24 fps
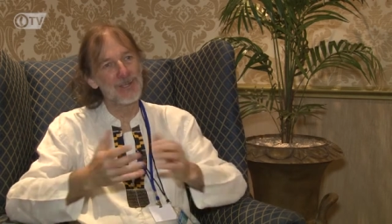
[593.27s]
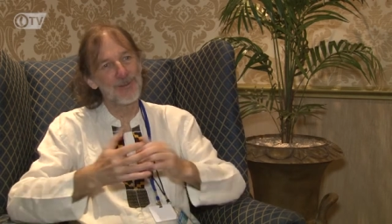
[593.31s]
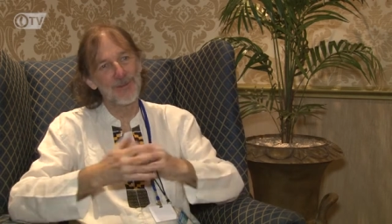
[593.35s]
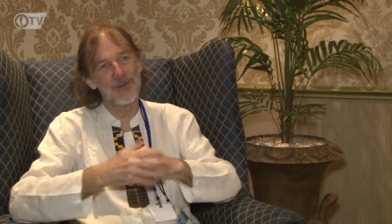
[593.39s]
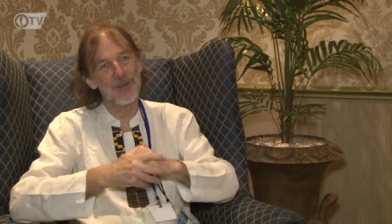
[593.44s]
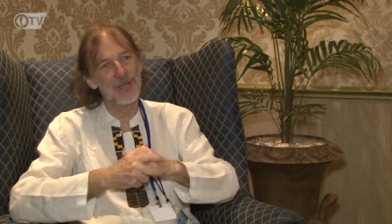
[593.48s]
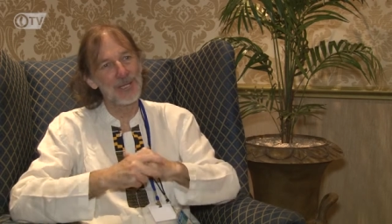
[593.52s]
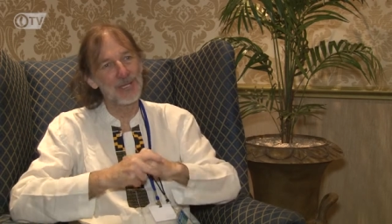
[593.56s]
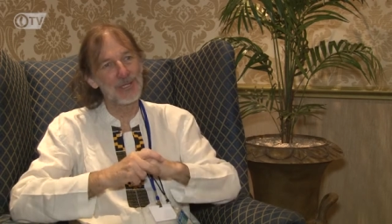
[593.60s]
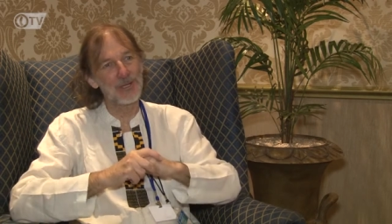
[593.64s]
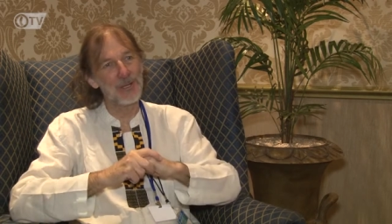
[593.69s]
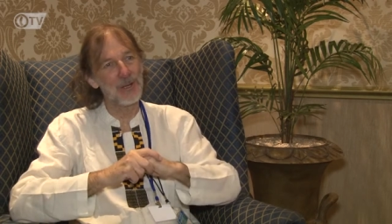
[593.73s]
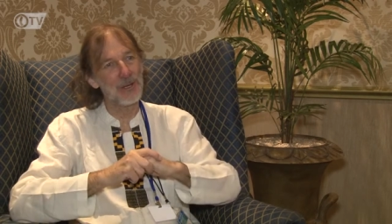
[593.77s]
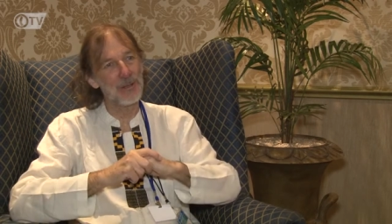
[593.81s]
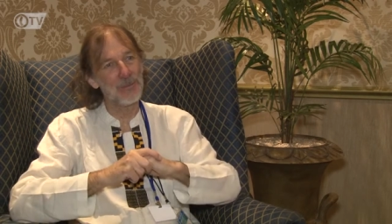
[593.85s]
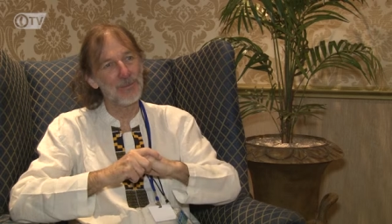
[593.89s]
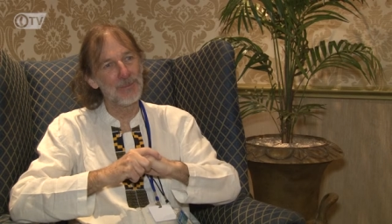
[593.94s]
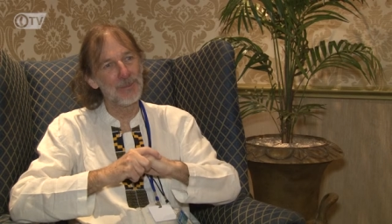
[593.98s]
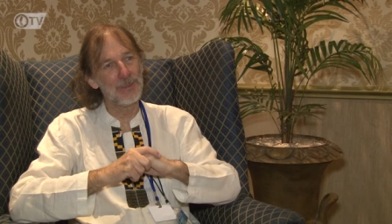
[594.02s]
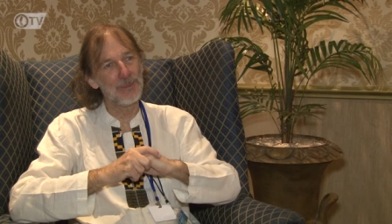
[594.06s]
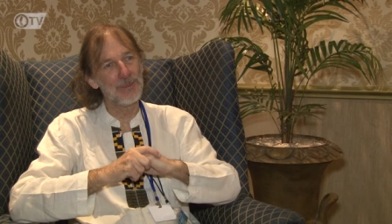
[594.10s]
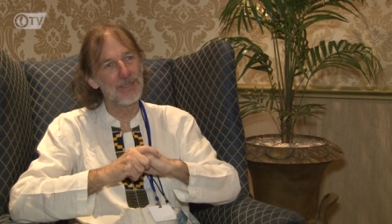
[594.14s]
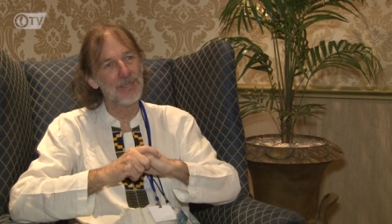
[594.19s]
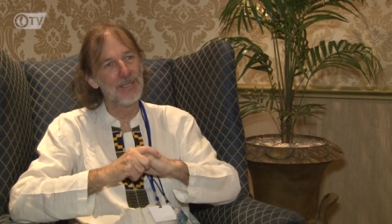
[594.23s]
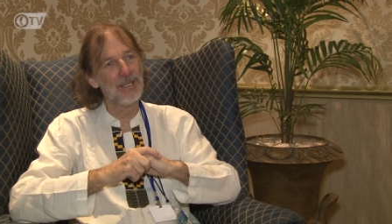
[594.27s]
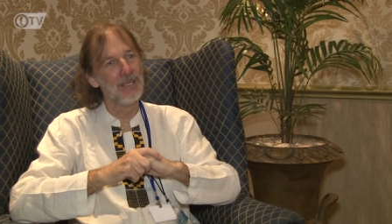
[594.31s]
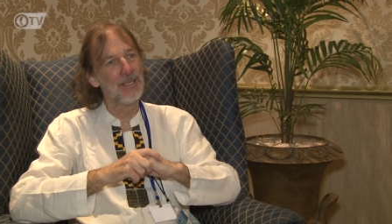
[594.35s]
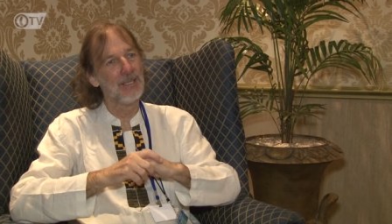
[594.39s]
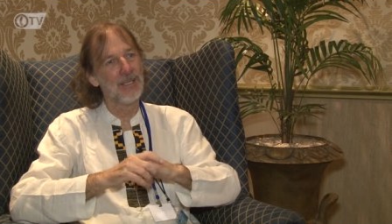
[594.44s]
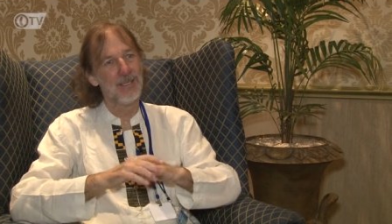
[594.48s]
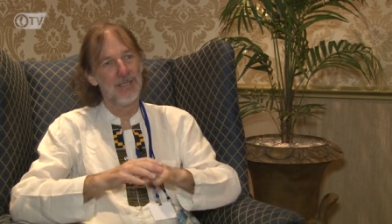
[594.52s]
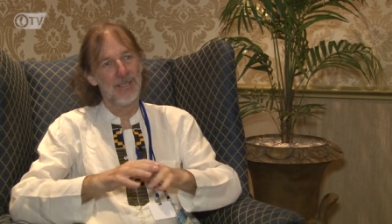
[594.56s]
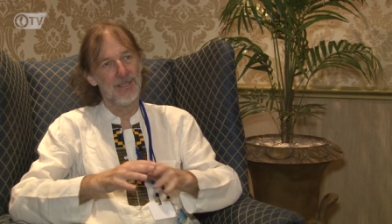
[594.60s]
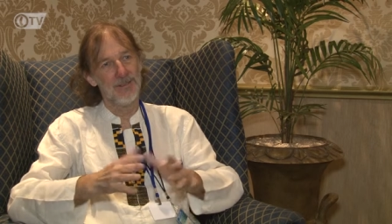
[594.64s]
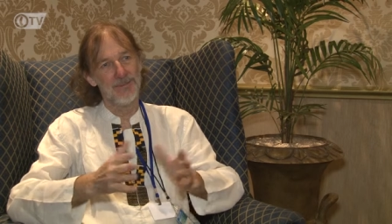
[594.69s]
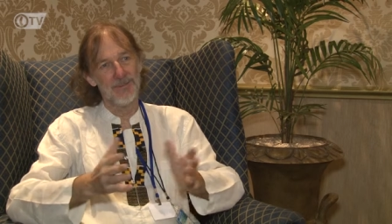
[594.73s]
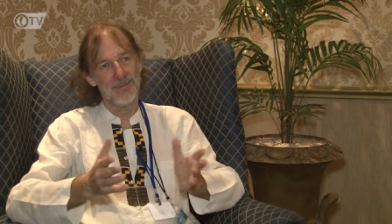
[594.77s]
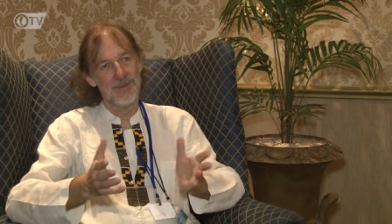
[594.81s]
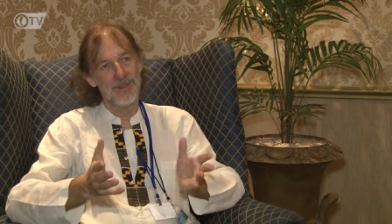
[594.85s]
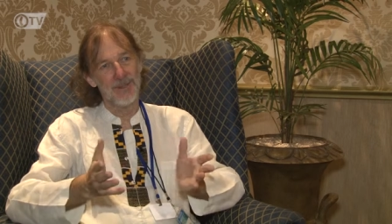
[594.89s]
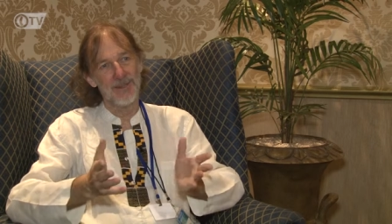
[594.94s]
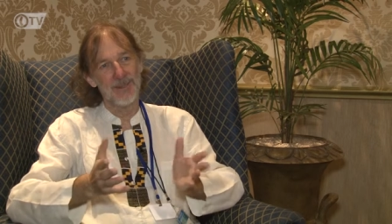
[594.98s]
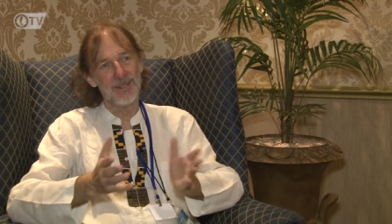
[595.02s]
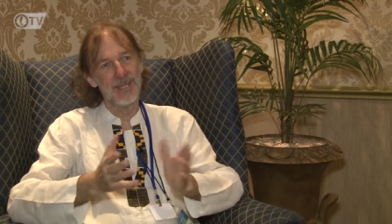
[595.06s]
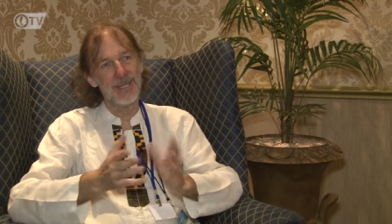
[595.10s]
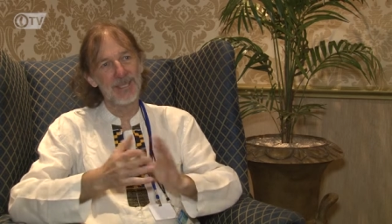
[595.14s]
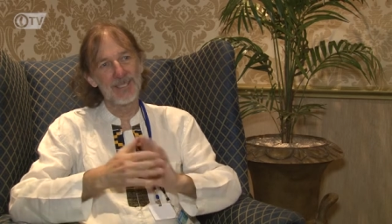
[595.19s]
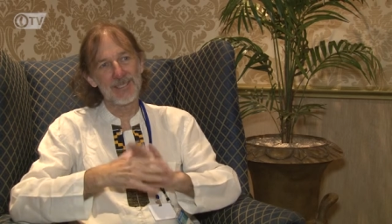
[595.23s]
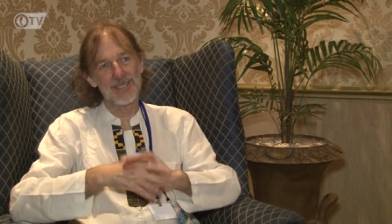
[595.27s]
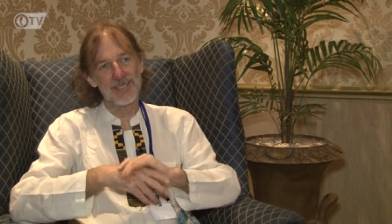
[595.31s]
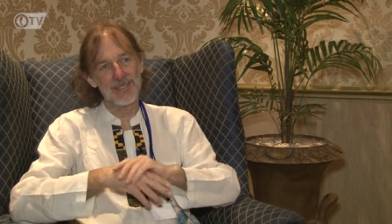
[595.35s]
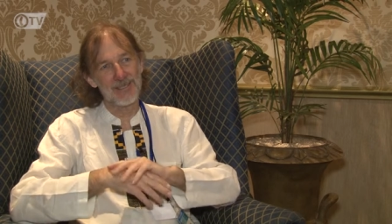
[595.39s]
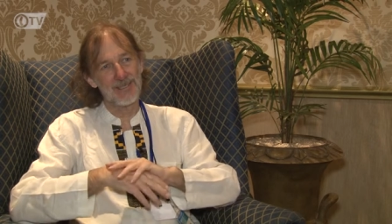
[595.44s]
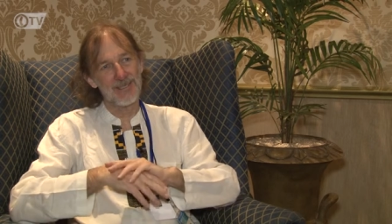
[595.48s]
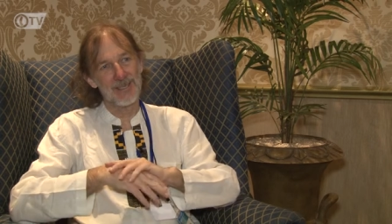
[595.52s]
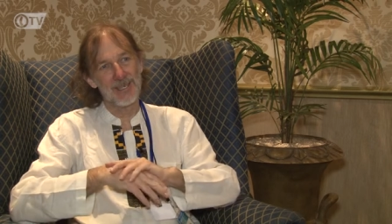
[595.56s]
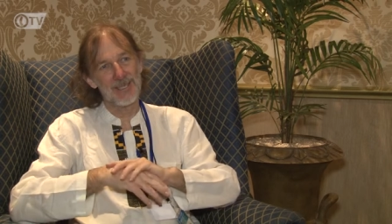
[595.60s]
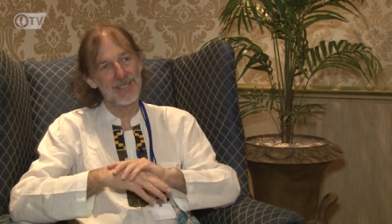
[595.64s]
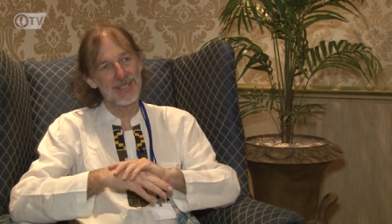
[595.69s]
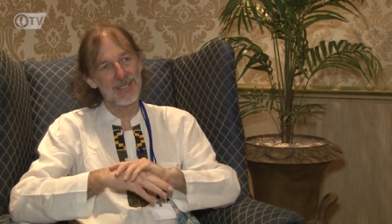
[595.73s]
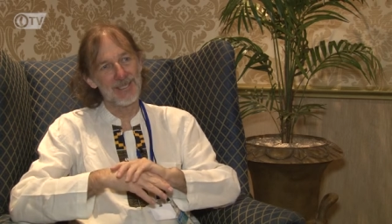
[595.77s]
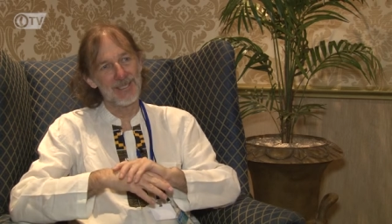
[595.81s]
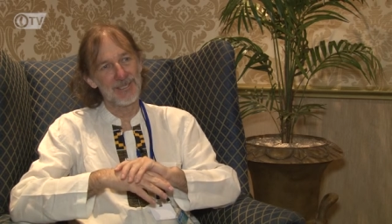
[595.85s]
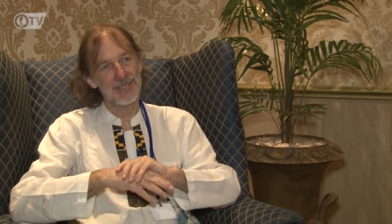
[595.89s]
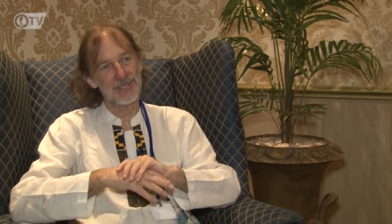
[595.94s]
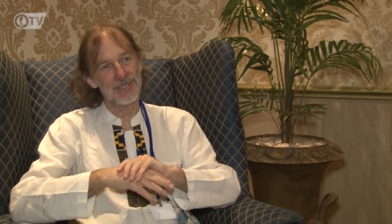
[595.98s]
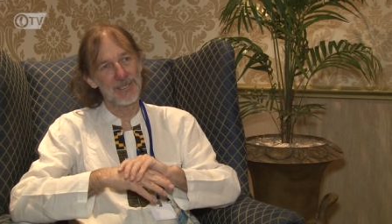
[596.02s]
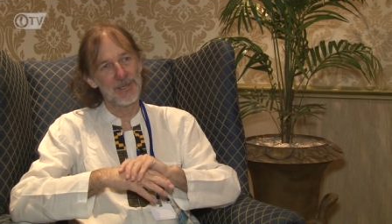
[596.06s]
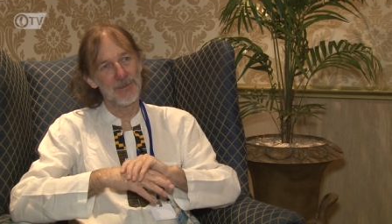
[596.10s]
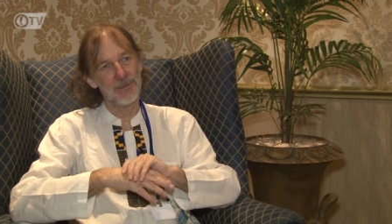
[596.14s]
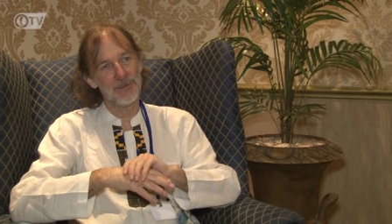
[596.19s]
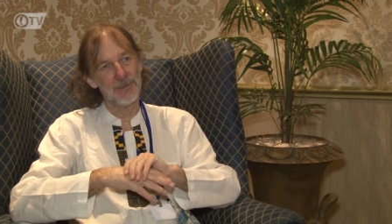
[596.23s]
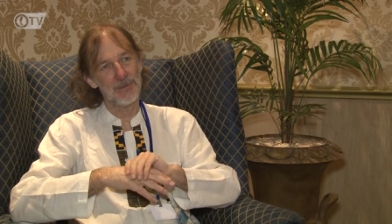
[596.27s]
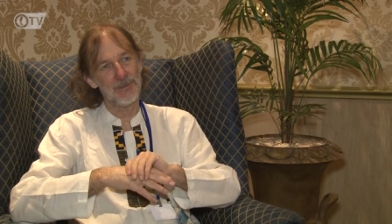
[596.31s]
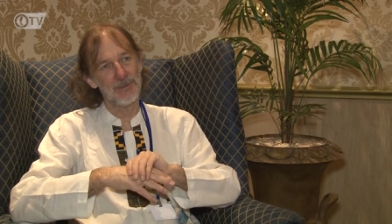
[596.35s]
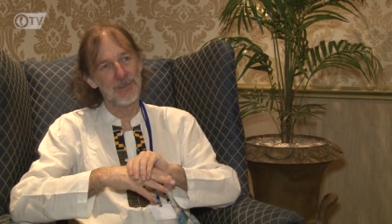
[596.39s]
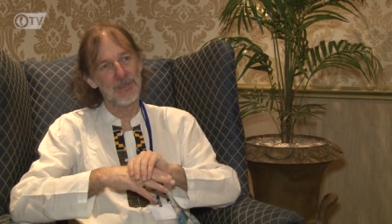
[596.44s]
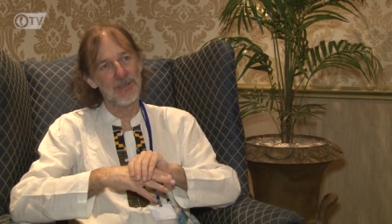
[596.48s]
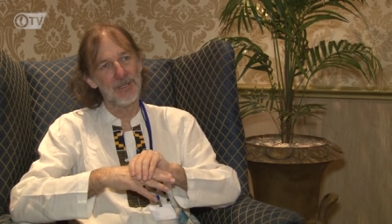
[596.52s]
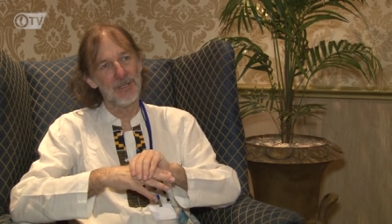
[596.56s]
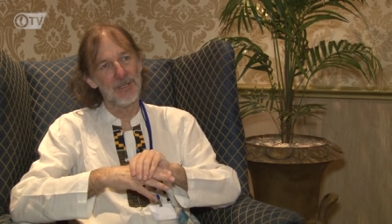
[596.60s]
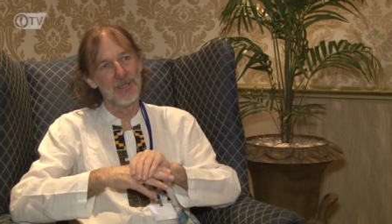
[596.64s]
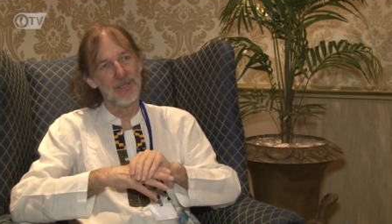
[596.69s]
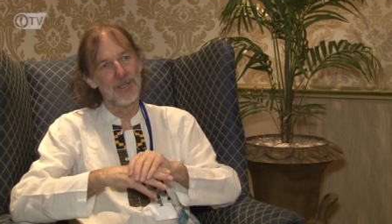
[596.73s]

for example, that's, that's unacceptable.